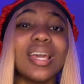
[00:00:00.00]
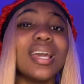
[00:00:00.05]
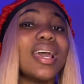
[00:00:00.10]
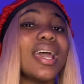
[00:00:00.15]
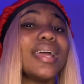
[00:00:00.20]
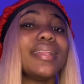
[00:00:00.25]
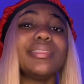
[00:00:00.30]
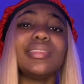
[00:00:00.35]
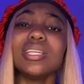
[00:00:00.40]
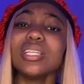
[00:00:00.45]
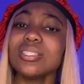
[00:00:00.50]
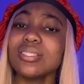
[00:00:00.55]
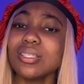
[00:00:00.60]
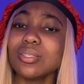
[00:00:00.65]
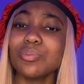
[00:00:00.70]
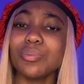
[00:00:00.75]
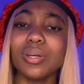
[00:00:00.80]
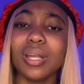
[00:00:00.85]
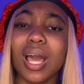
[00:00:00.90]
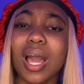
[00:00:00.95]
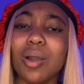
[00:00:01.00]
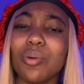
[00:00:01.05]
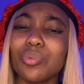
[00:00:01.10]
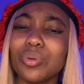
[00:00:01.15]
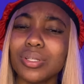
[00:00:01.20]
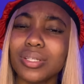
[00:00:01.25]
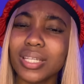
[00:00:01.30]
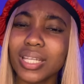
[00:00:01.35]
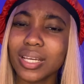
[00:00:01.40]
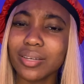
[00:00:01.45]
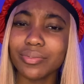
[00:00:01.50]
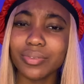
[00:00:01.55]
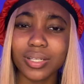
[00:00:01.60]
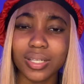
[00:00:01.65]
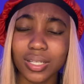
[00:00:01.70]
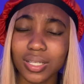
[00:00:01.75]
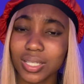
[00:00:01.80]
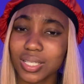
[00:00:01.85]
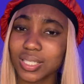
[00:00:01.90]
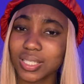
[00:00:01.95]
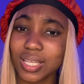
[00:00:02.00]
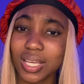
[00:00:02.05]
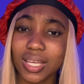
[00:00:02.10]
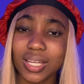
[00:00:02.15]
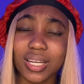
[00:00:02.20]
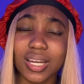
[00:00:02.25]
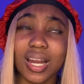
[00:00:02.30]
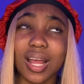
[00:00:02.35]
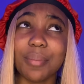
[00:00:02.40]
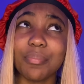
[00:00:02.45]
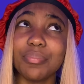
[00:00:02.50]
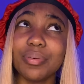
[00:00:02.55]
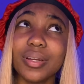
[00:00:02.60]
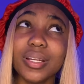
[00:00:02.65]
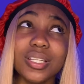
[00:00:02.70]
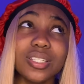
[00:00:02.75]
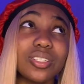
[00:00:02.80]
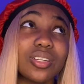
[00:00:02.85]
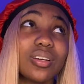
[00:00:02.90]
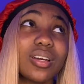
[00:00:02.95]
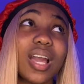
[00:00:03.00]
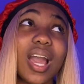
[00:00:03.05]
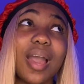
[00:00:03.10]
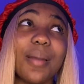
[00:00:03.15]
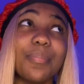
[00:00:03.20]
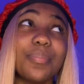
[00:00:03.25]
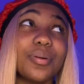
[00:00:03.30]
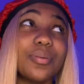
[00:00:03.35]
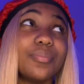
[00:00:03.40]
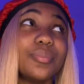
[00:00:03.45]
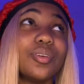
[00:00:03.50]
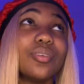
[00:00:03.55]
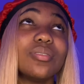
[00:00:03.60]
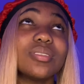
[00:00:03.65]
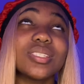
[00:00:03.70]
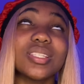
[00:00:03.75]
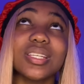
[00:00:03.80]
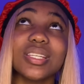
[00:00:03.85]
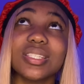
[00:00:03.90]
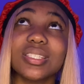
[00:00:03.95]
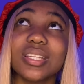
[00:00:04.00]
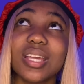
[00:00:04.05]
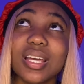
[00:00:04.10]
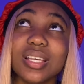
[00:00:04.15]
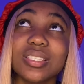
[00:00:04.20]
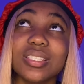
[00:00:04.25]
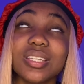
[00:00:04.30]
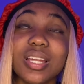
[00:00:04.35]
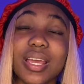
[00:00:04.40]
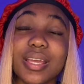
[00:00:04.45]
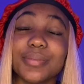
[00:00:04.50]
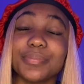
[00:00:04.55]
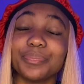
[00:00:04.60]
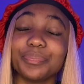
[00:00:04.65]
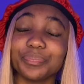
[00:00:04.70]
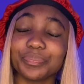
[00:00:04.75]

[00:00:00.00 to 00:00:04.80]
And this is what I will never understand. And I'm pretty sure God put me onto this yesterday.